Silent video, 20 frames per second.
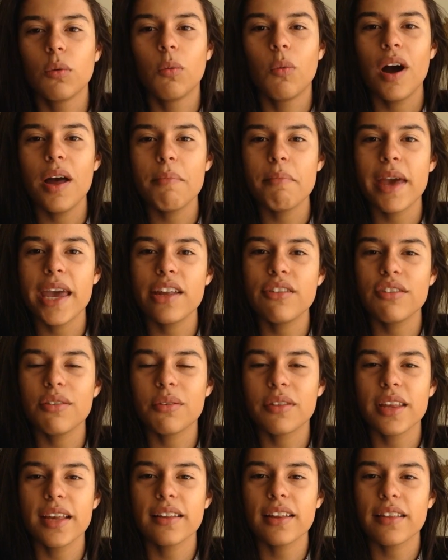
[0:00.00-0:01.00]
What made
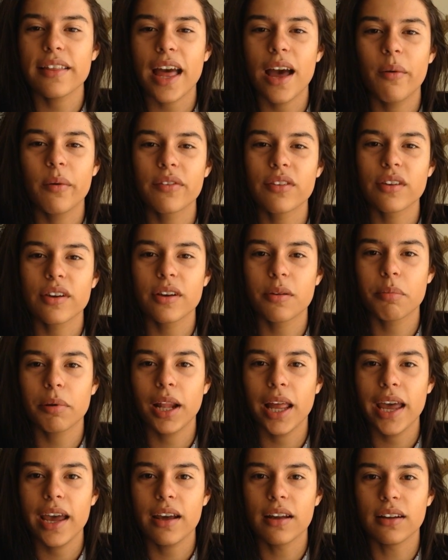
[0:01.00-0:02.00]
you think that that was a good
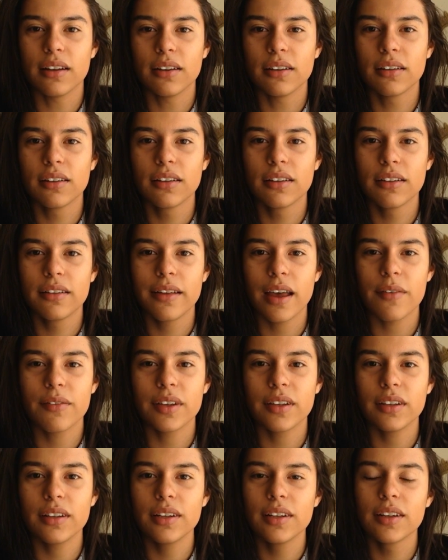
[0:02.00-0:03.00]
plan,
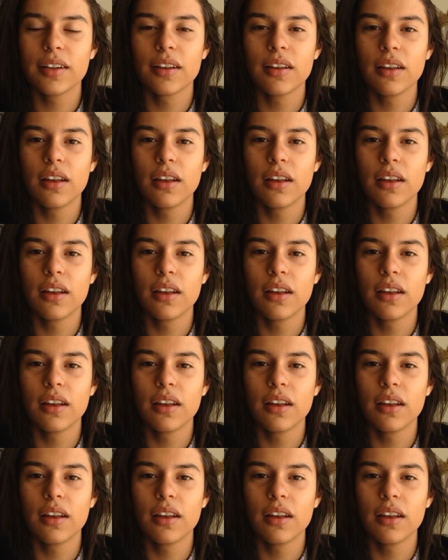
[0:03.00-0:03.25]
Devin?